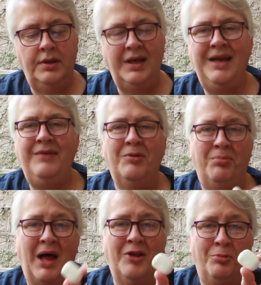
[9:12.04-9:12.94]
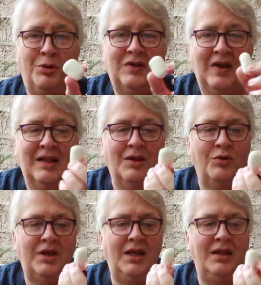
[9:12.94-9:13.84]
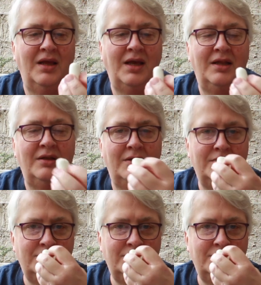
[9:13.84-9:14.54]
They didn't even bother to put the Hello Kitty thing on there.